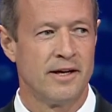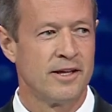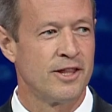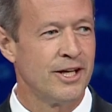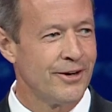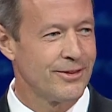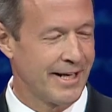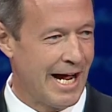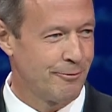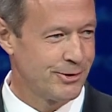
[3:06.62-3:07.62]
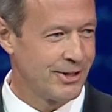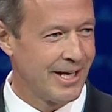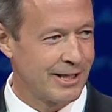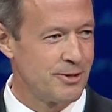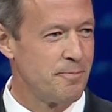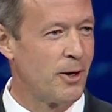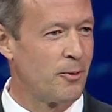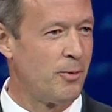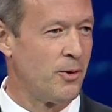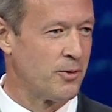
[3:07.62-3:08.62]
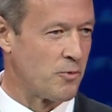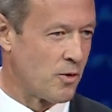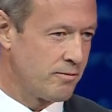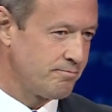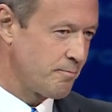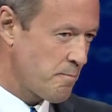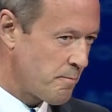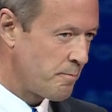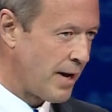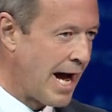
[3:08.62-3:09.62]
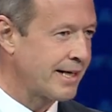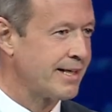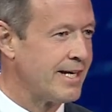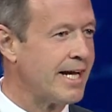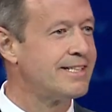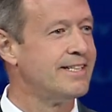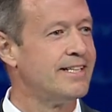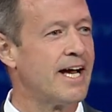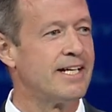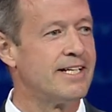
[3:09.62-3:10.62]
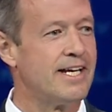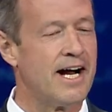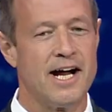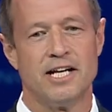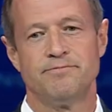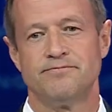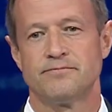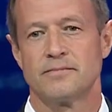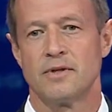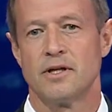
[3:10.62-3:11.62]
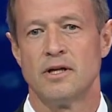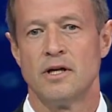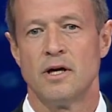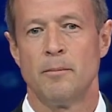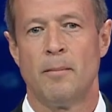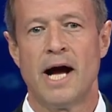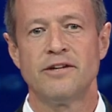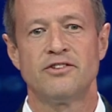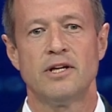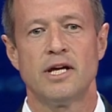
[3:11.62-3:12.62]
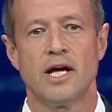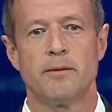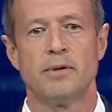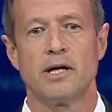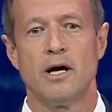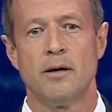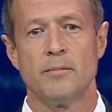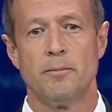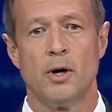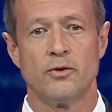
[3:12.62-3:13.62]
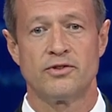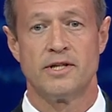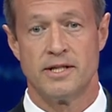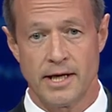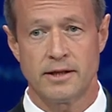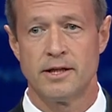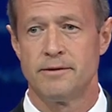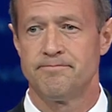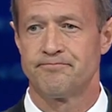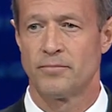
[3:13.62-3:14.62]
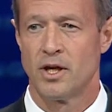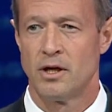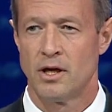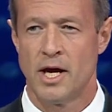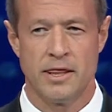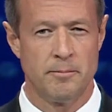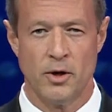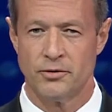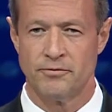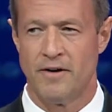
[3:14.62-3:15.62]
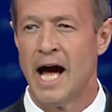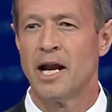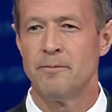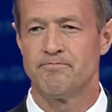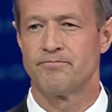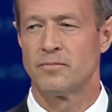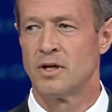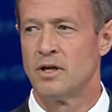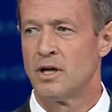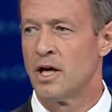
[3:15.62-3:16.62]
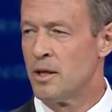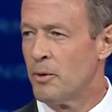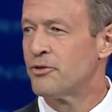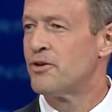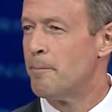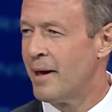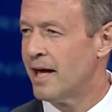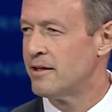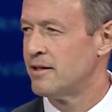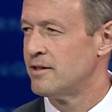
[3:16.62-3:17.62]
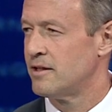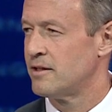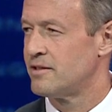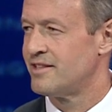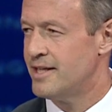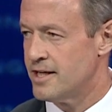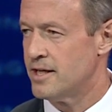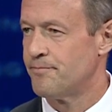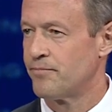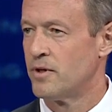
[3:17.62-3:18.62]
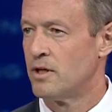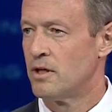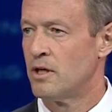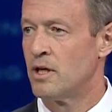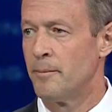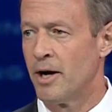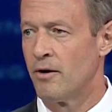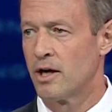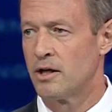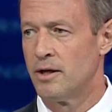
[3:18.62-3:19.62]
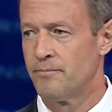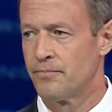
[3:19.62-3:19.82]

The year that I was elected mayor of Baltimore, back in 1999, my city had become the most addicted and the most violent and the most abandoned city in America.